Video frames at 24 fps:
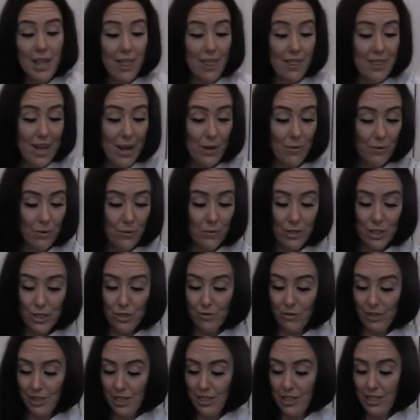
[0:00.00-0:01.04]
that one was
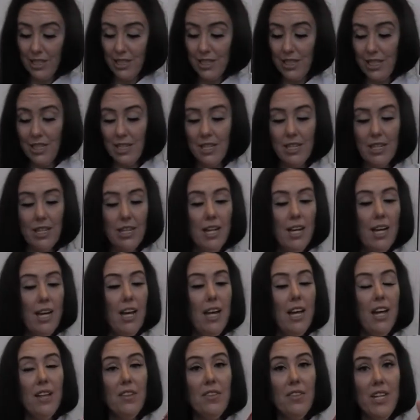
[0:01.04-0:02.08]
really good.
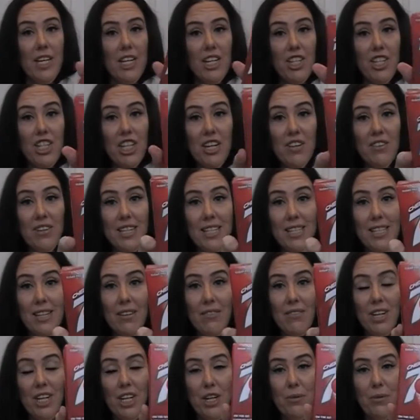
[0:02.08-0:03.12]
The cherry
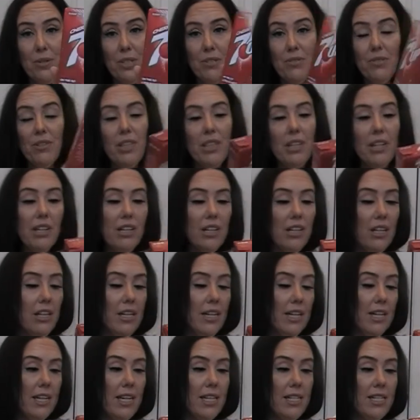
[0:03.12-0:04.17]
7-Up was really good.
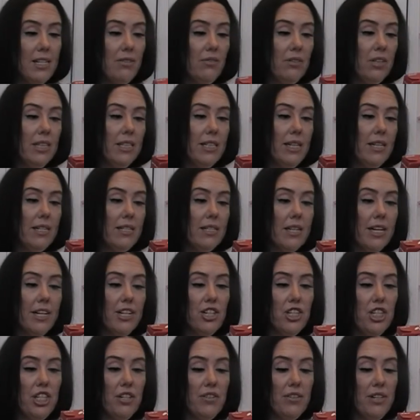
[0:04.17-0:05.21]
It doesn't really taste like
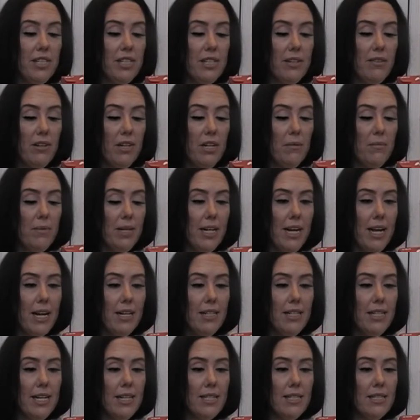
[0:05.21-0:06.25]
cherry 7-Up. It kind
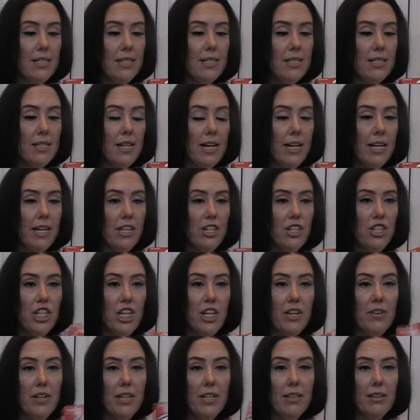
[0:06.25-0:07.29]
of tastes like a
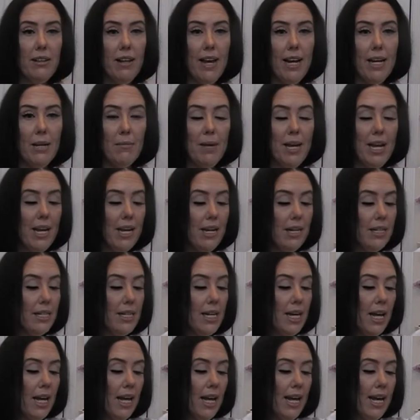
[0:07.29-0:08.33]
cherry limeade.
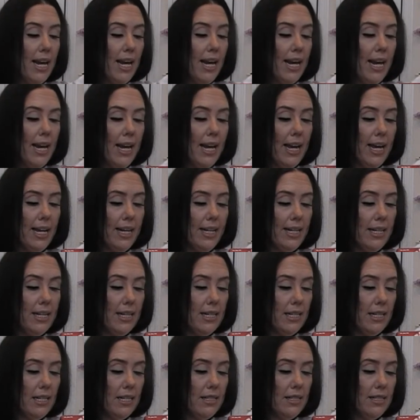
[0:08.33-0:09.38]
And it
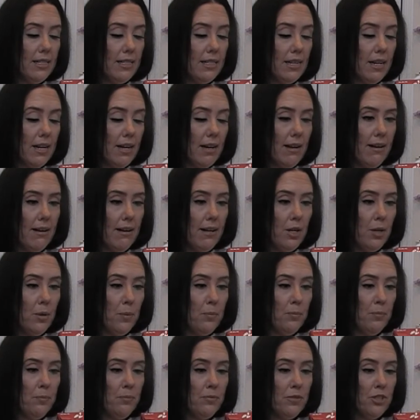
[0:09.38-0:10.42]
is
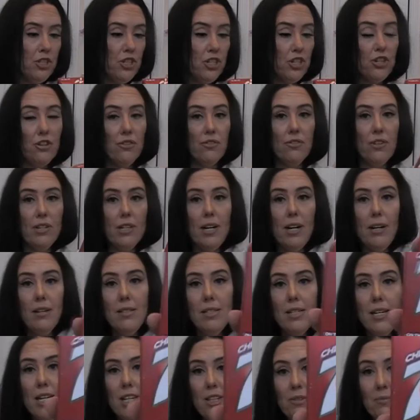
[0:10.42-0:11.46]
um, sugar-free
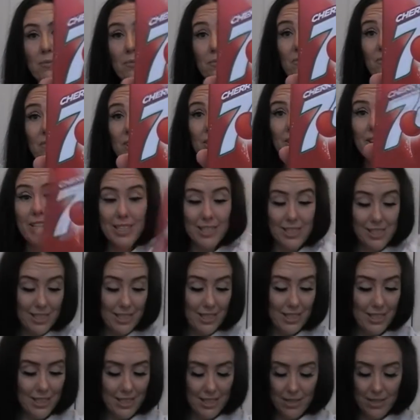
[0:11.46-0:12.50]
also. Very good.